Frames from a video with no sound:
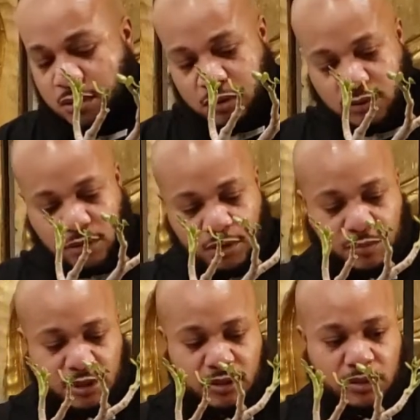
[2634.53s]
So let
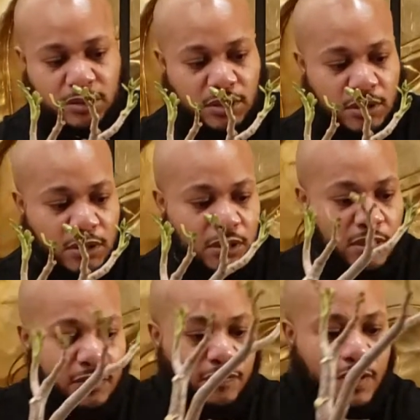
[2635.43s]
me see
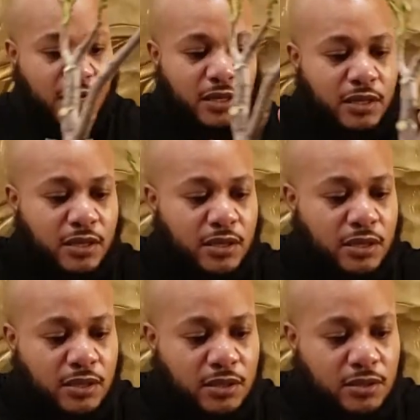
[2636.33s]
if I
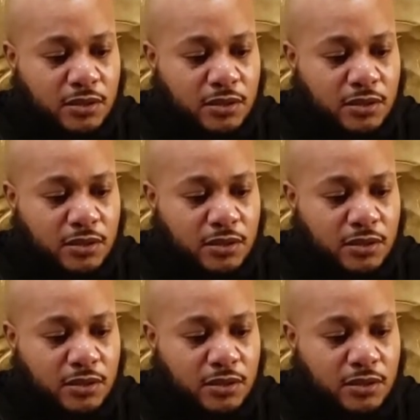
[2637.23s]
can,